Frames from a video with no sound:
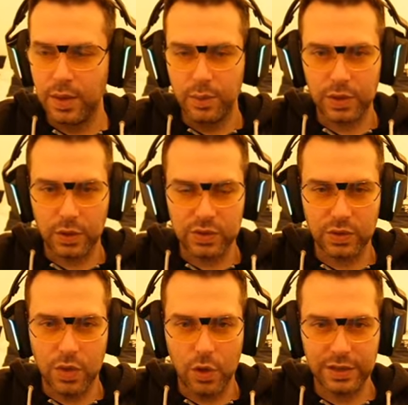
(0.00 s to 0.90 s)
But also
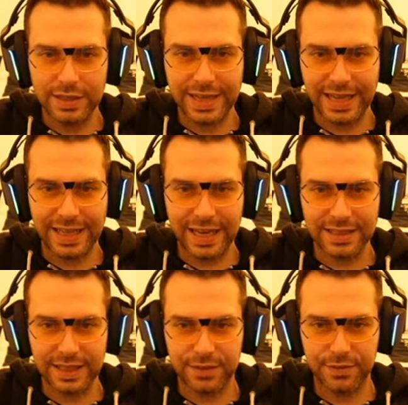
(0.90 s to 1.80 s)
not
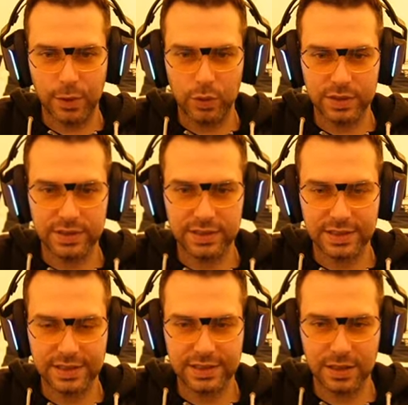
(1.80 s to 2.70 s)
neglecting focus. He
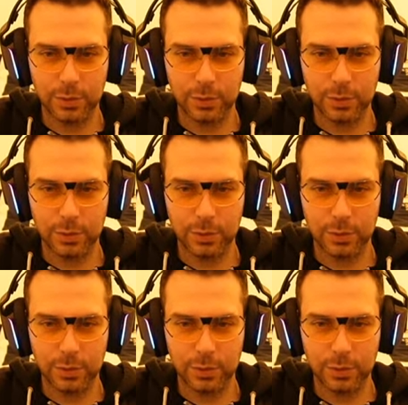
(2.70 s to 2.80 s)
still